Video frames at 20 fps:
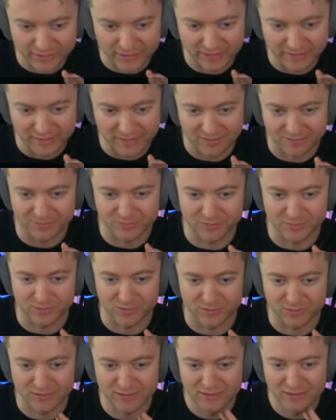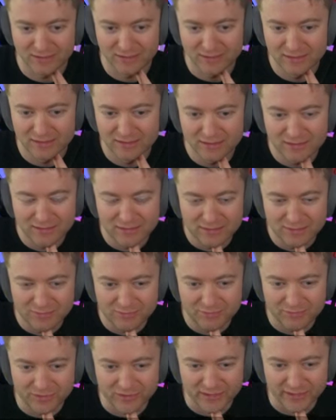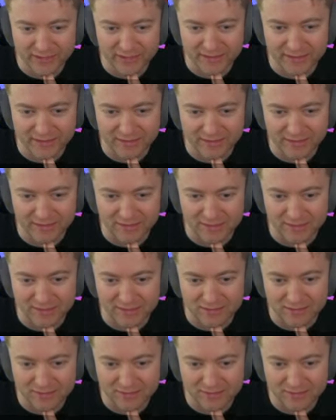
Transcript: uncomfortable playing uh,